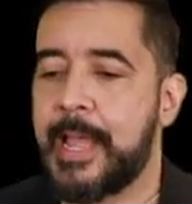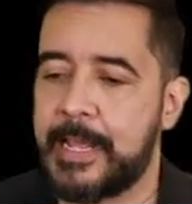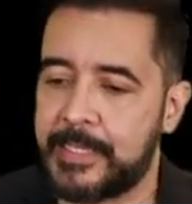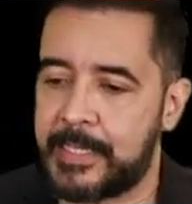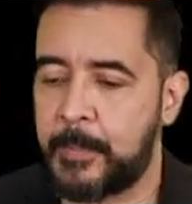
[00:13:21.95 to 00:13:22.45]

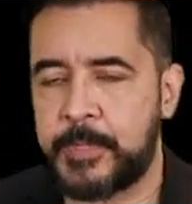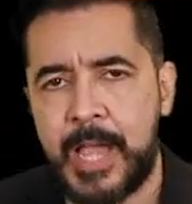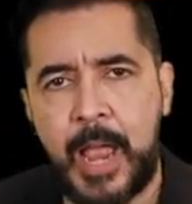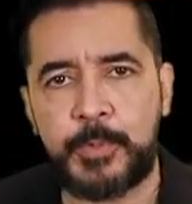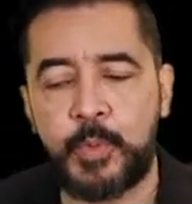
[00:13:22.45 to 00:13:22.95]
And
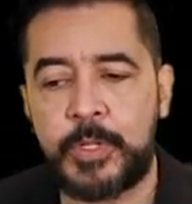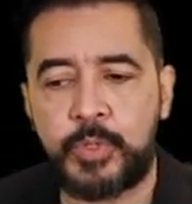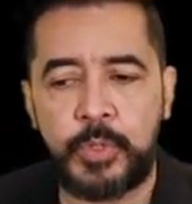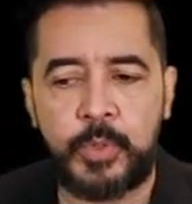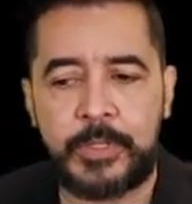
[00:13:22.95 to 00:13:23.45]
sometimes you want
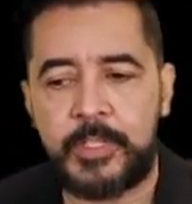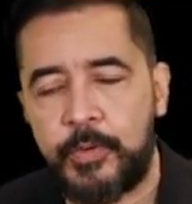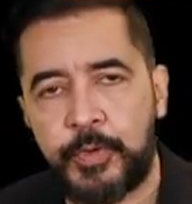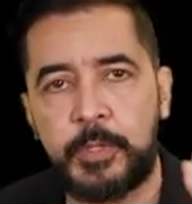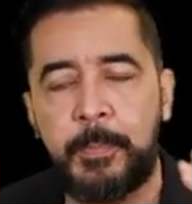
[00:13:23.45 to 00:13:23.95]
to do a
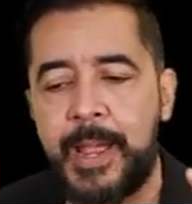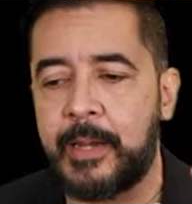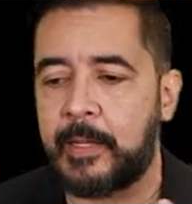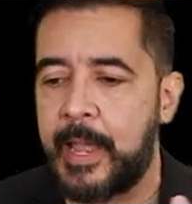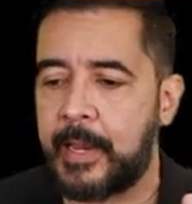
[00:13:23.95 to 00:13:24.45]
different
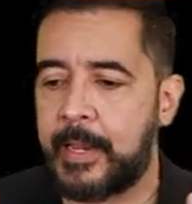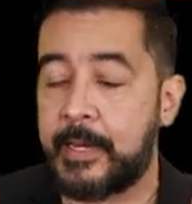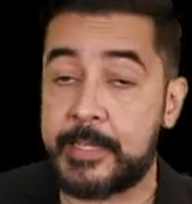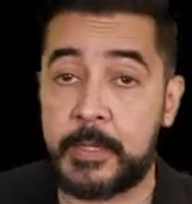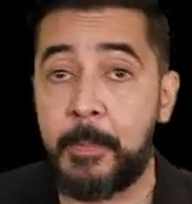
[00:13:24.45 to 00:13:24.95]
bend, like an
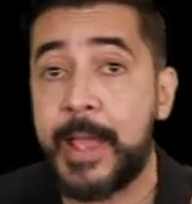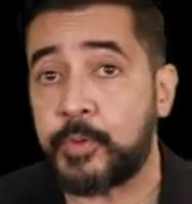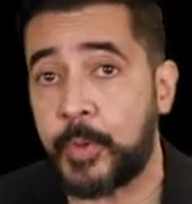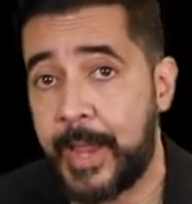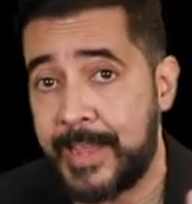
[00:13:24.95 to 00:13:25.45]

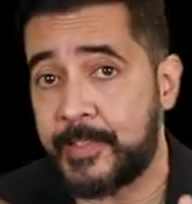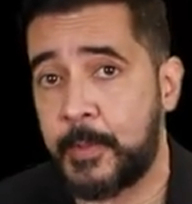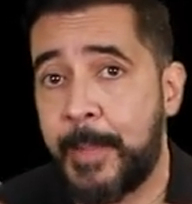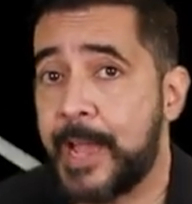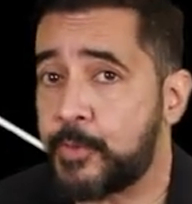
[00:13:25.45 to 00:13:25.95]

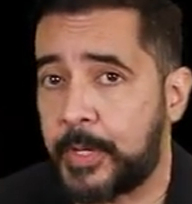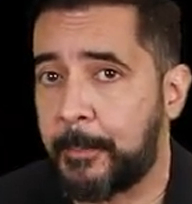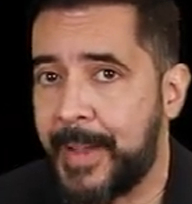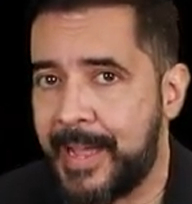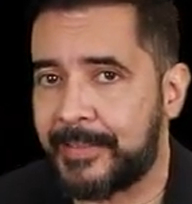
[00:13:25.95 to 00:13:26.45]

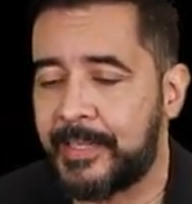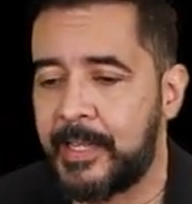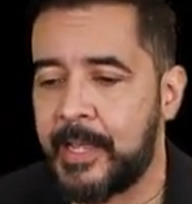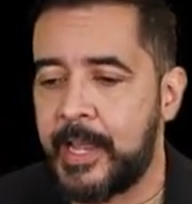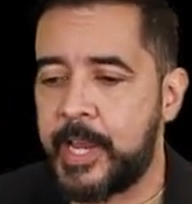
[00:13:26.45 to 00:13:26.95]
asymmetric bend.
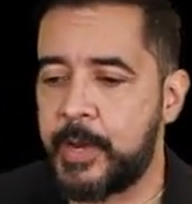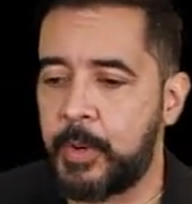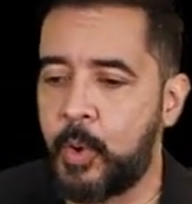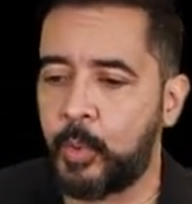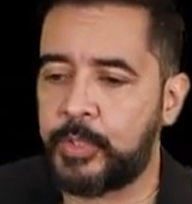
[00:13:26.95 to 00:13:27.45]
Here you
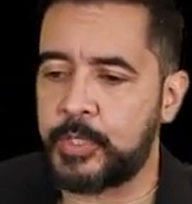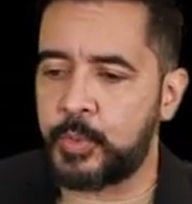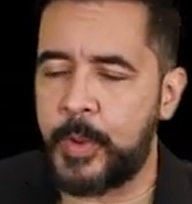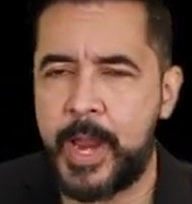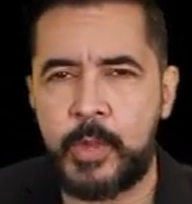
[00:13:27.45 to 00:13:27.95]
go
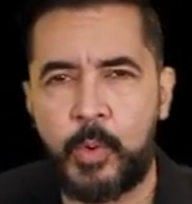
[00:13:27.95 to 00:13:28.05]
this way, you